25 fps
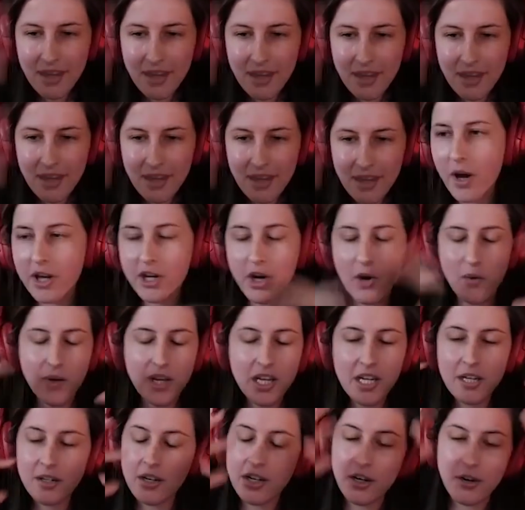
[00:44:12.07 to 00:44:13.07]
you want to go
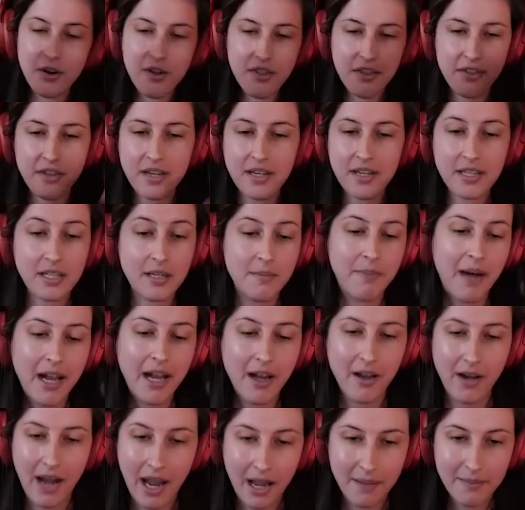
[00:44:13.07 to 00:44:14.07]
here, here are the things to buy
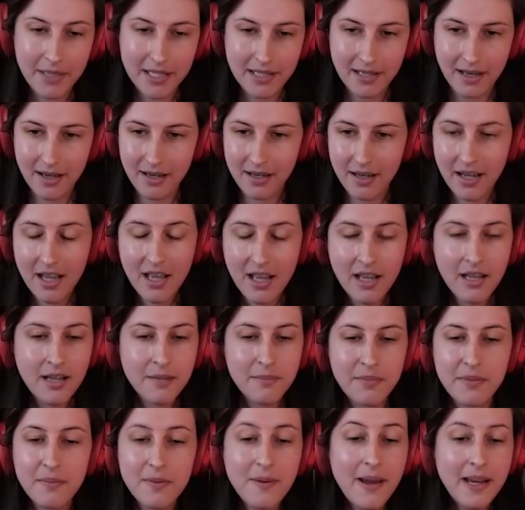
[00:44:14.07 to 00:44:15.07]
on Amazon.
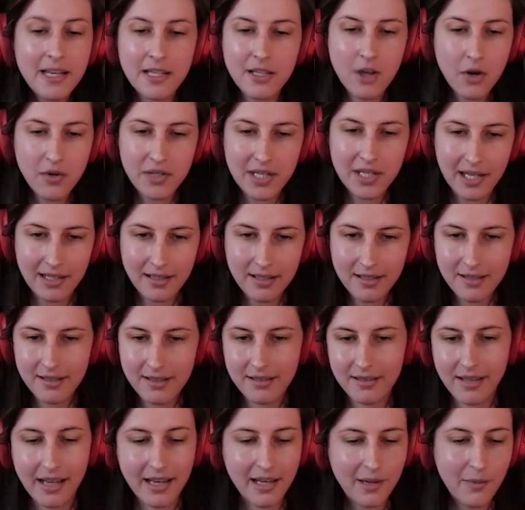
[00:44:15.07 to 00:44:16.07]
It makes no sense.
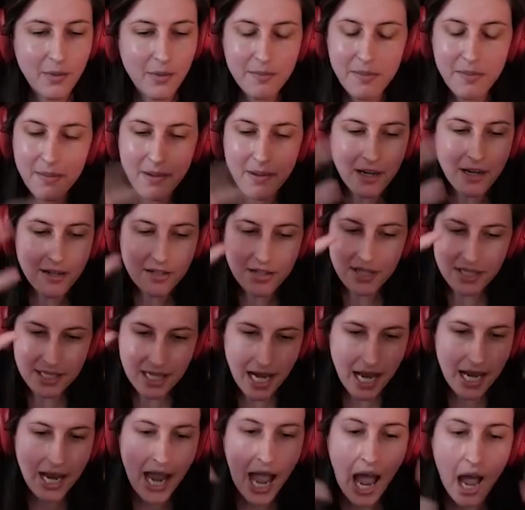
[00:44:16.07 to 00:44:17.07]
Like it would be better to
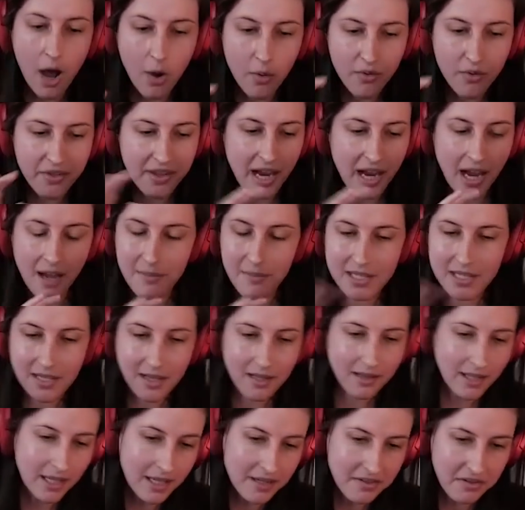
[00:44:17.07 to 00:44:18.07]
take out the
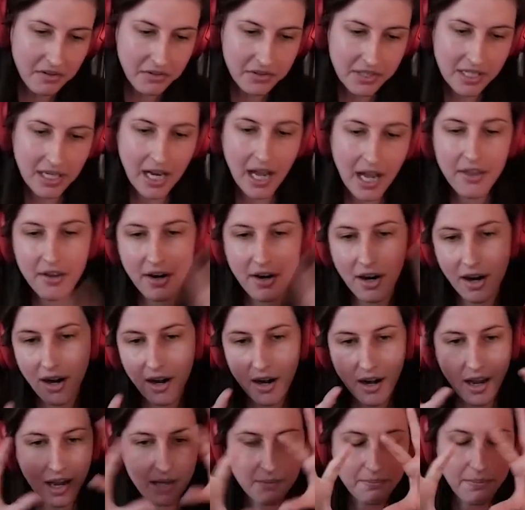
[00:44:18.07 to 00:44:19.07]
Amazon links
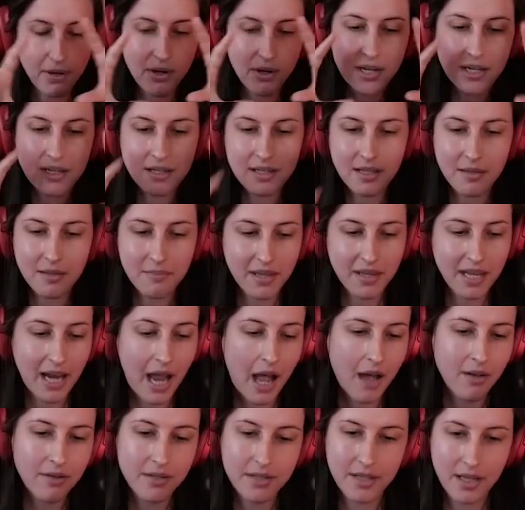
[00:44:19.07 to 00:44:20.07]
altogether and put in something
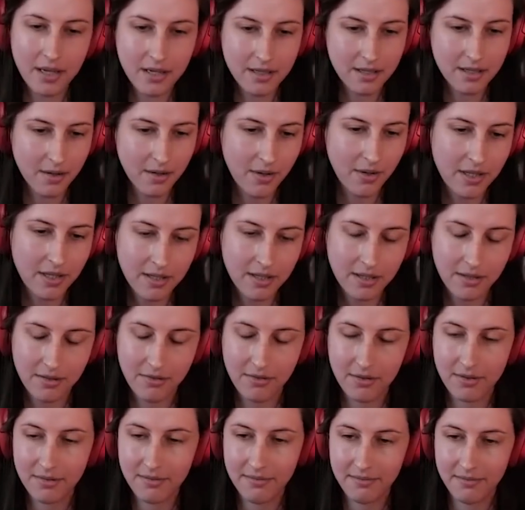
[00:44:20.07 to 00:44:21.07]
else that is going
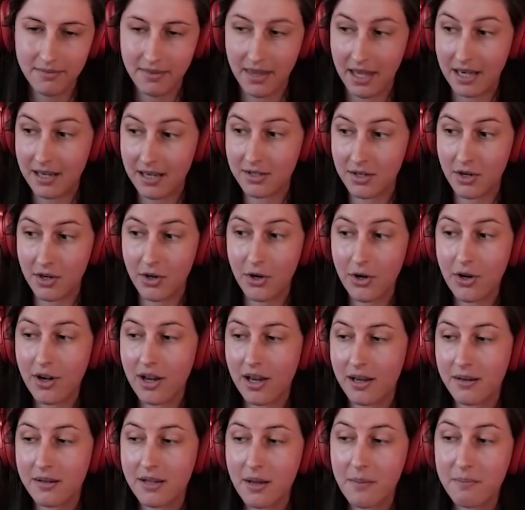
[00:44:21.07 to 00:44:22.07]
to, that is
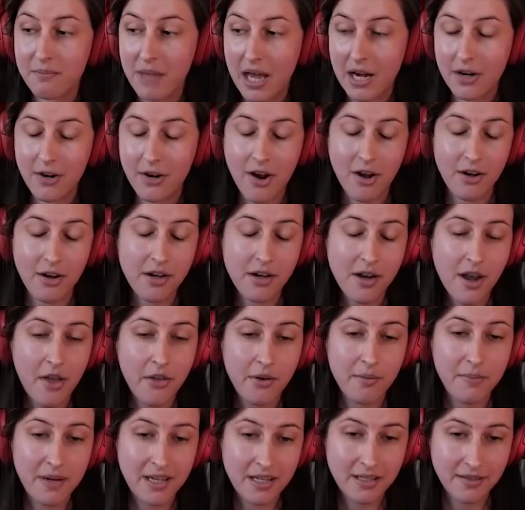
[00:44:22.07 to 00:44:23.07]
earning better on
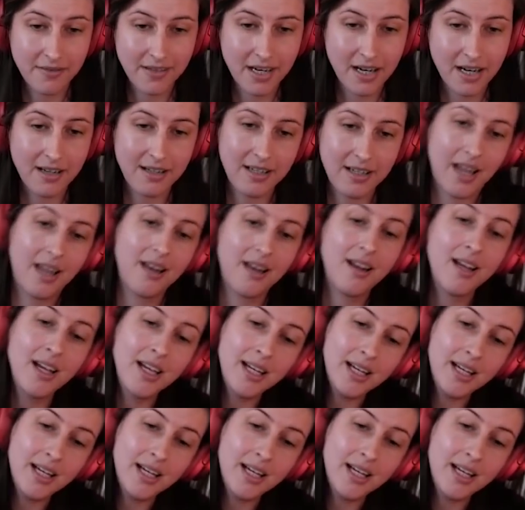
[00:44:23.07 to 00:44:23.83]
another piece of content.